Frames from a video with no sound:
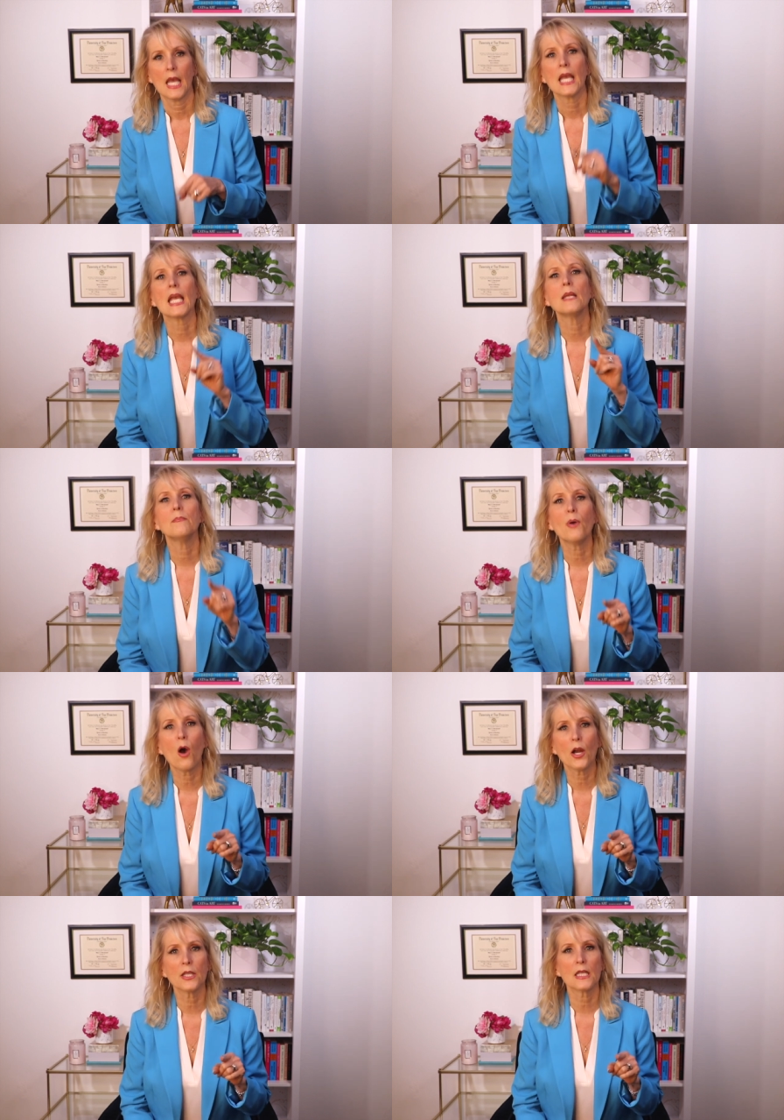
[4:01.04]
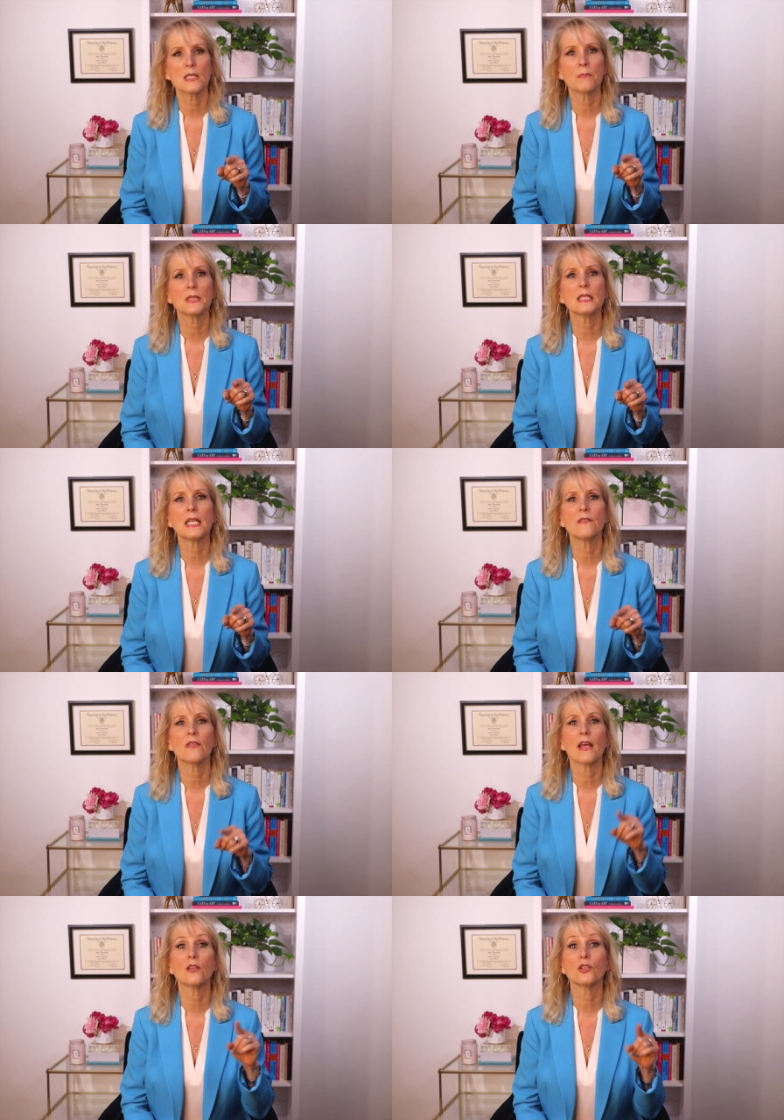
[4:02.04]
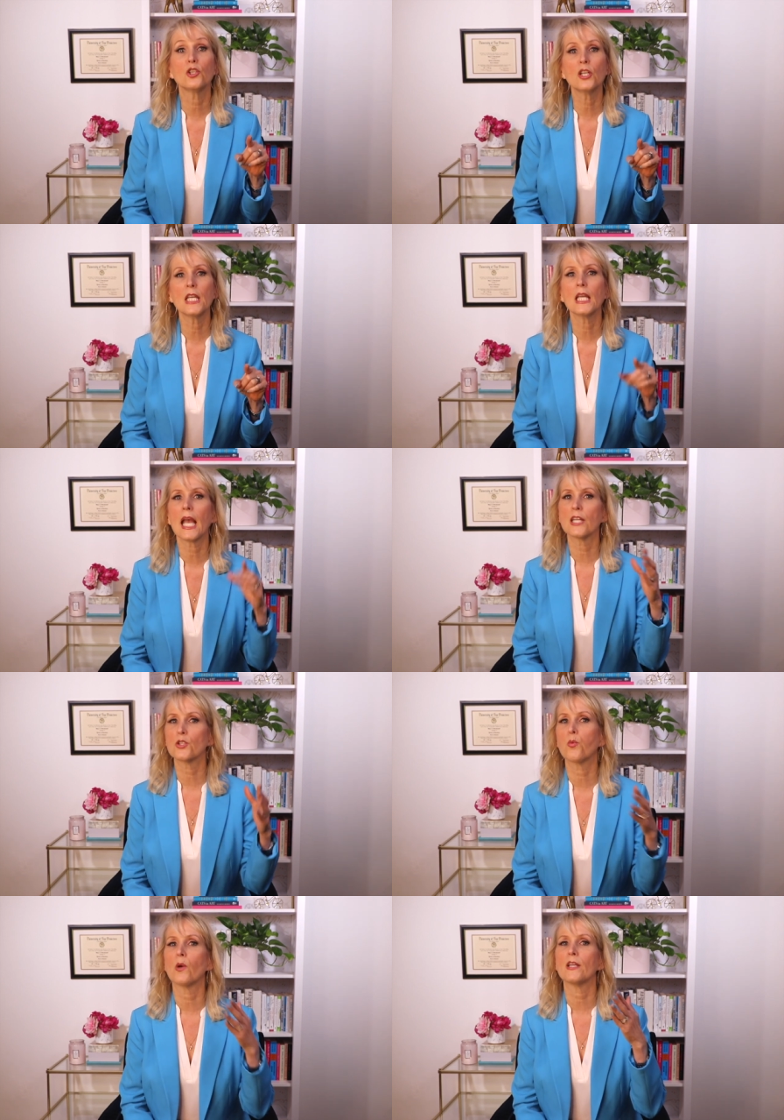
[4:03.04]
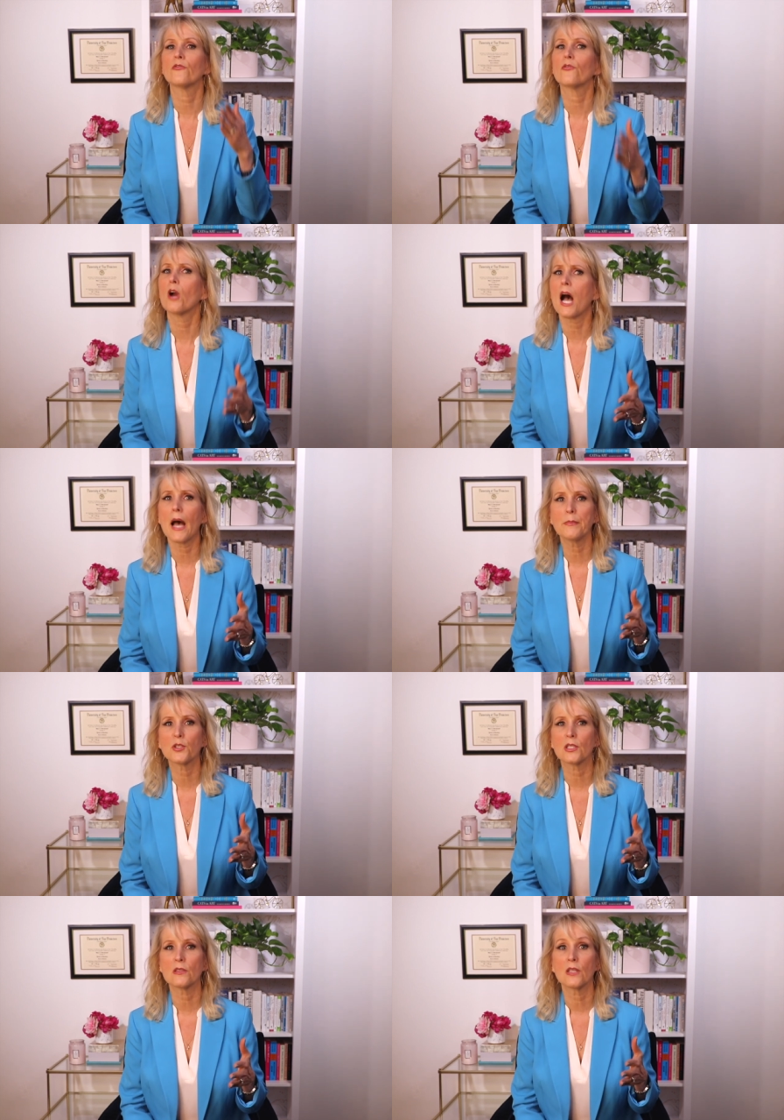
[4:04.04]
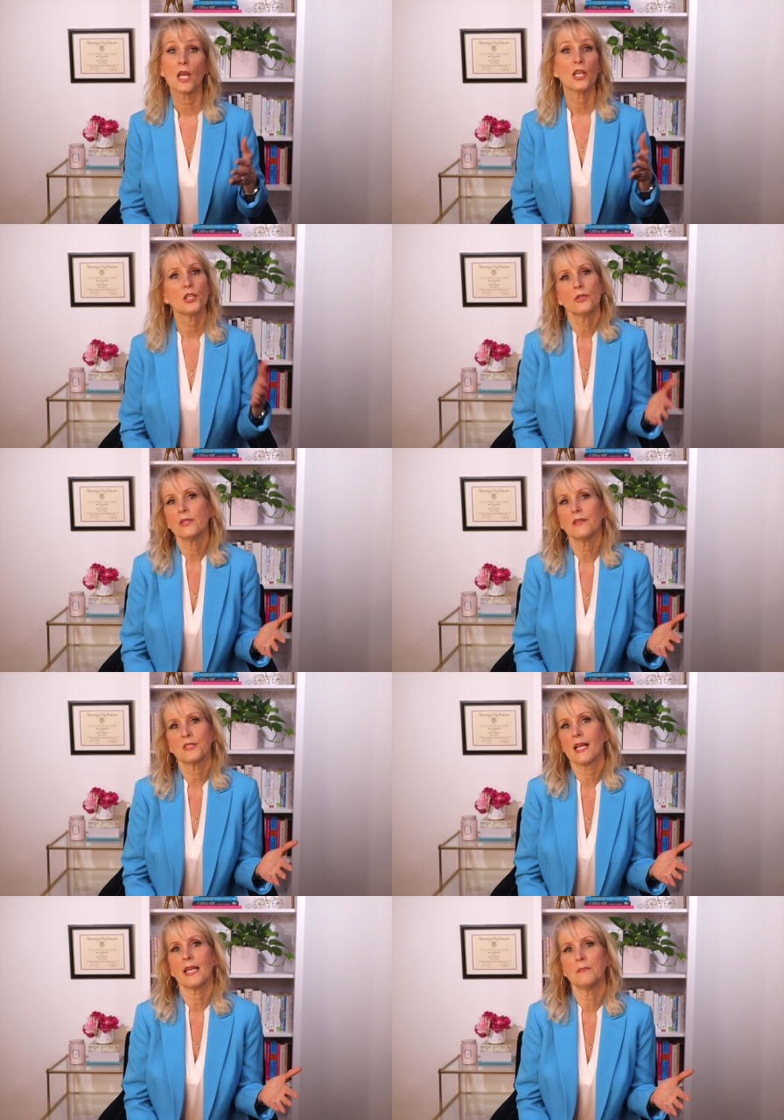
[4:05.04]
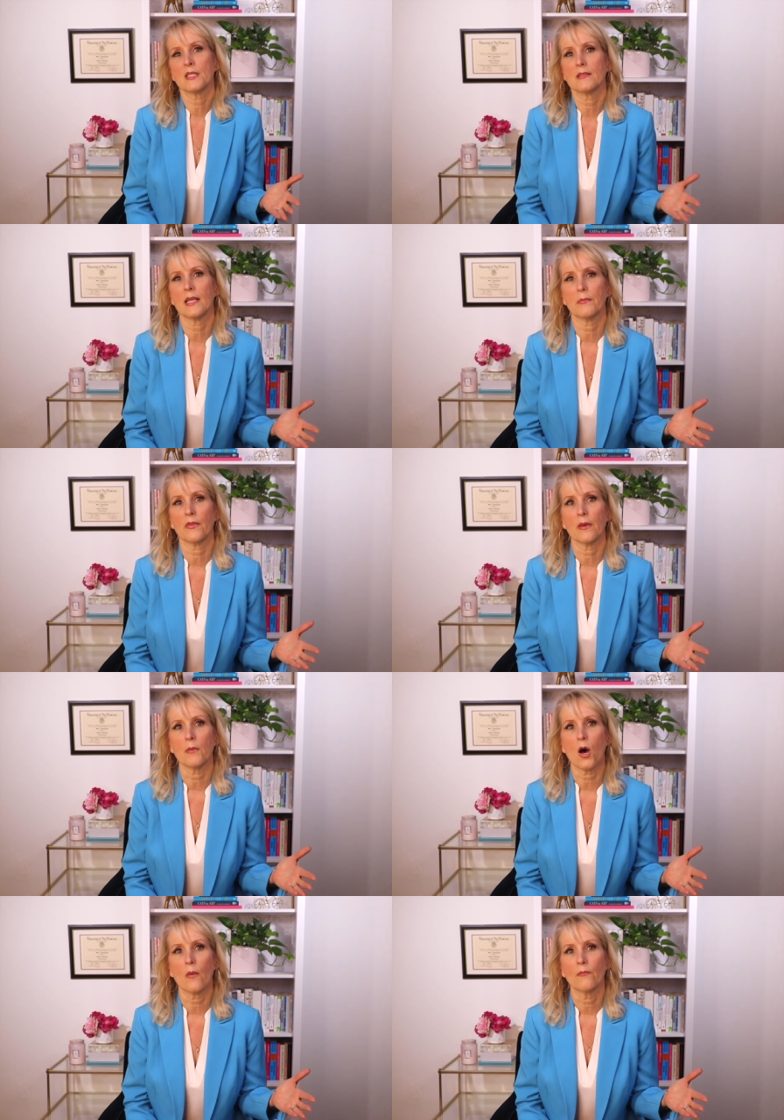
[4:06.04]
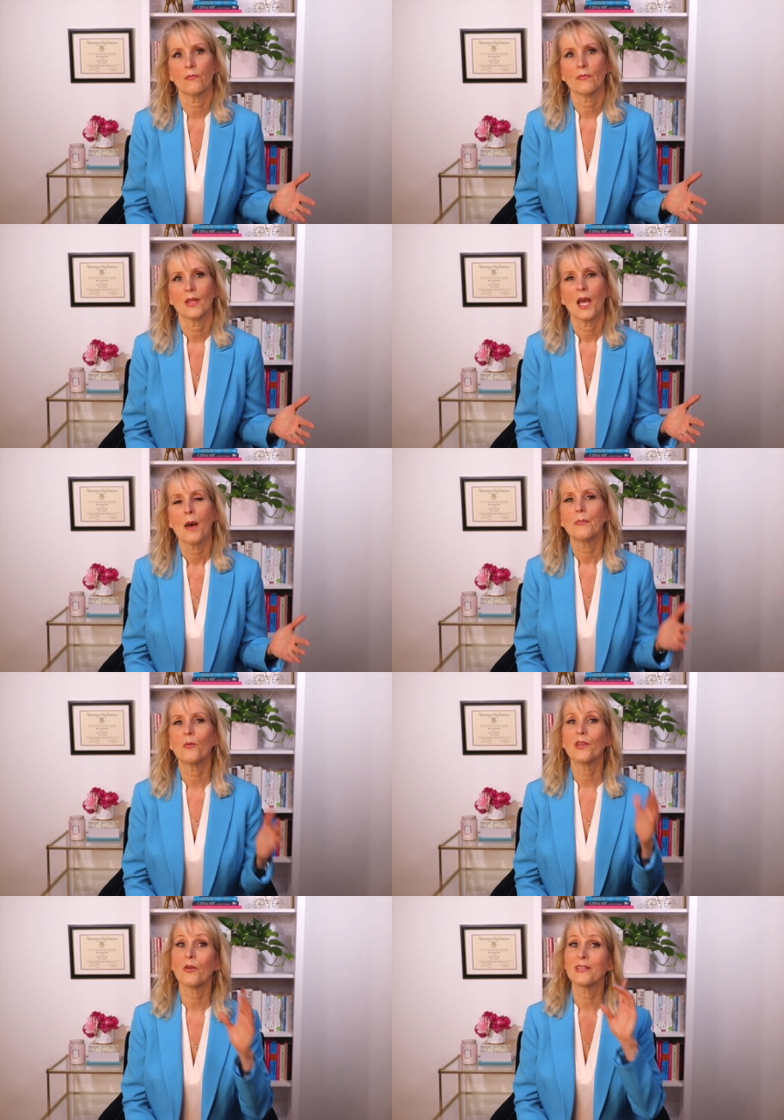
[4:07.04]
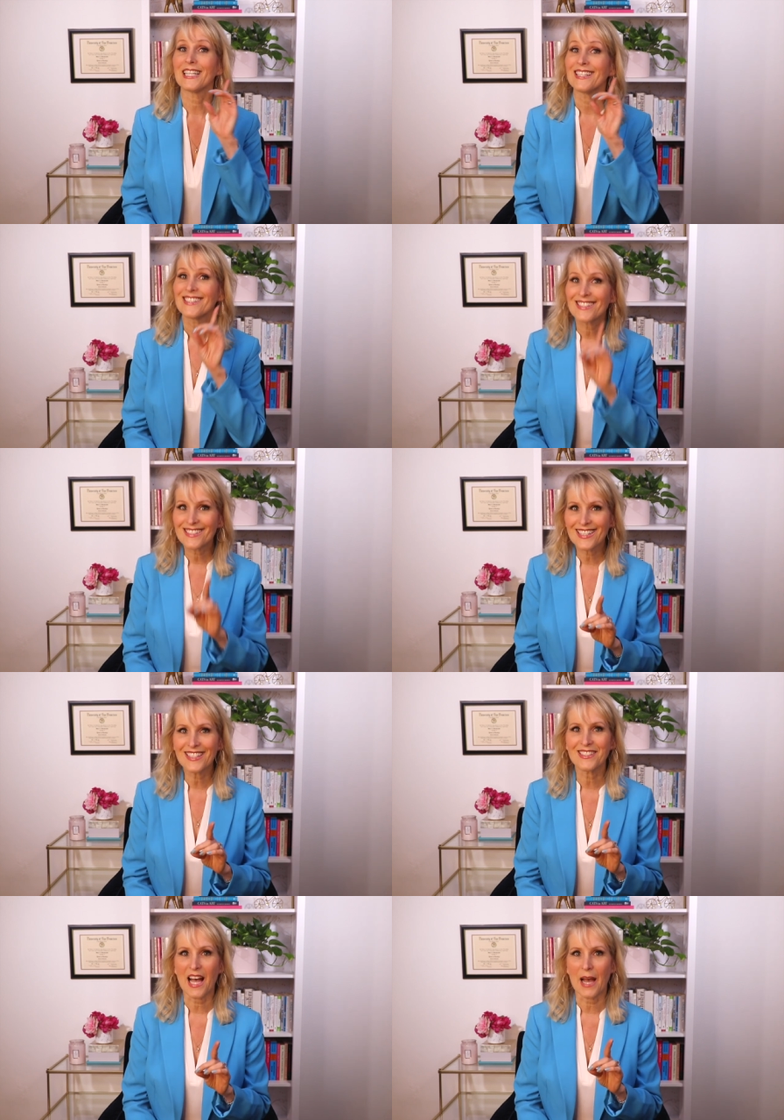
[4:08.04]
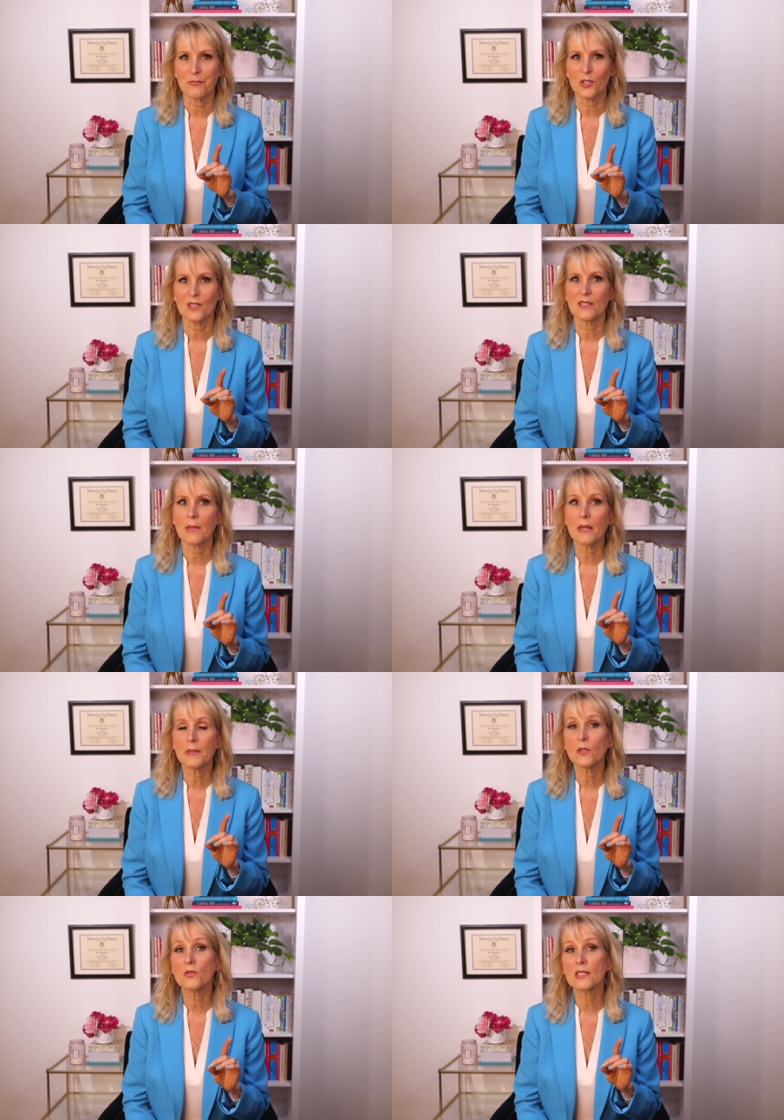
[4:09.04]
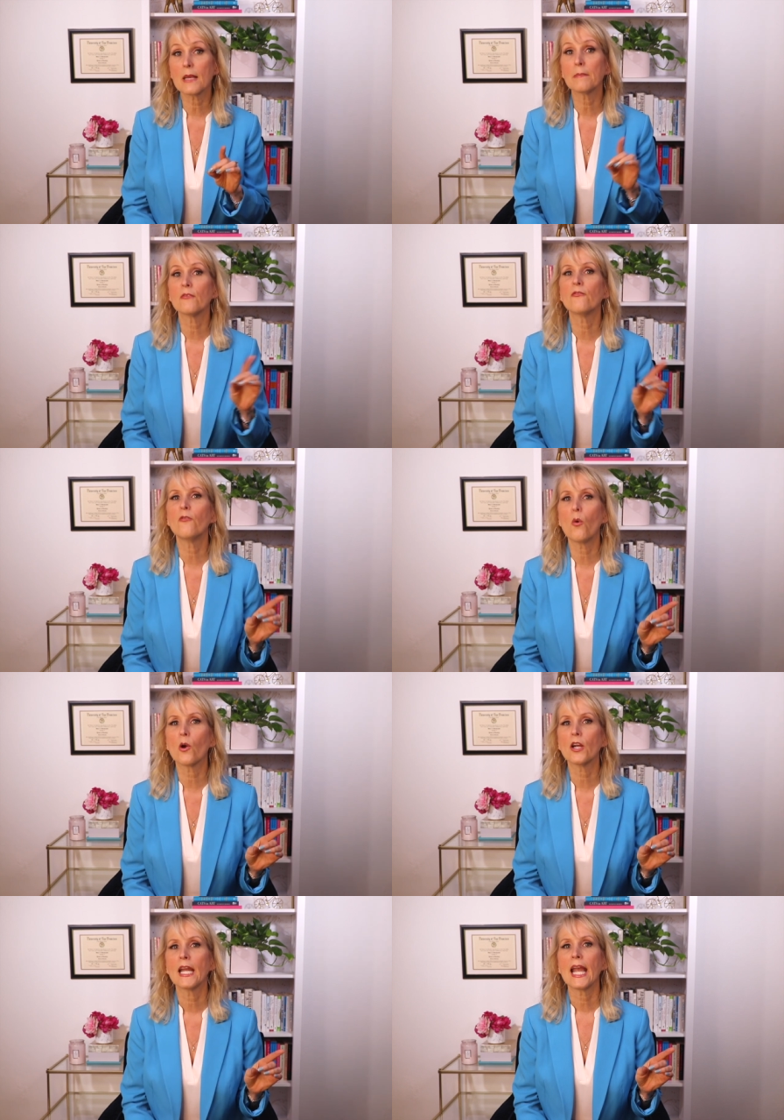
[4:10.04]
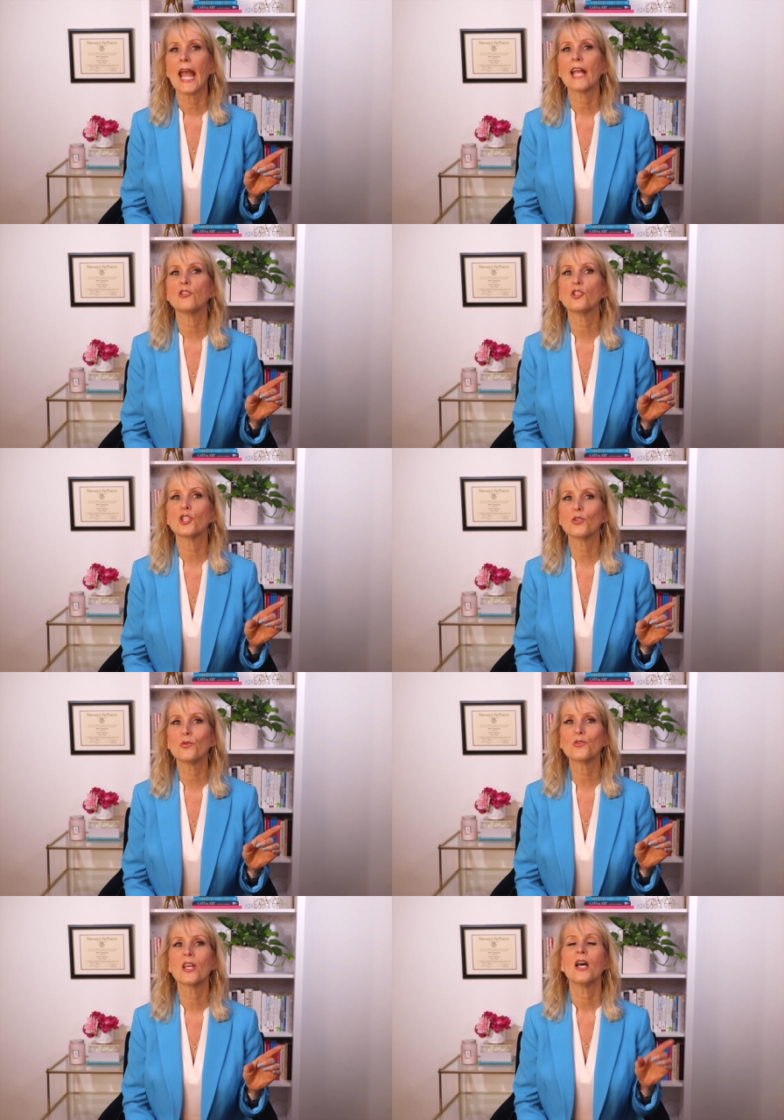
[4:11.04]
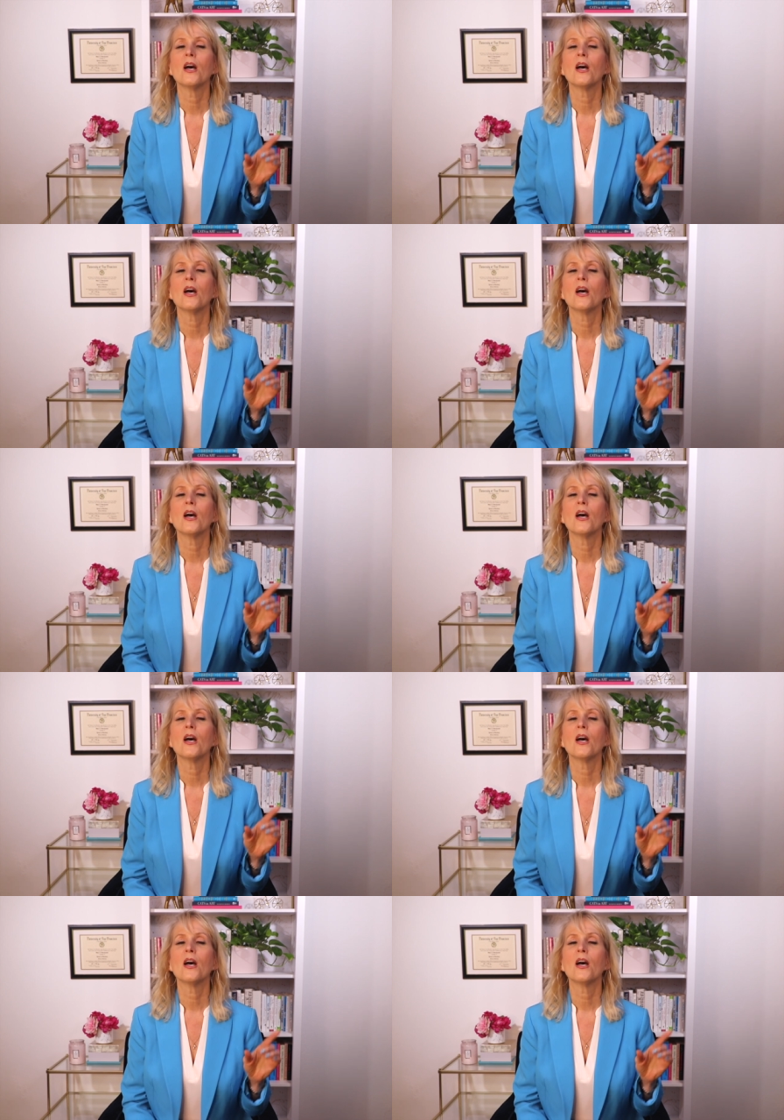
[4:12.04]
In part, it's believed that looking at 24 options, you don't have time to sample them all. But with only 6 options, maybe you sample 4 and choose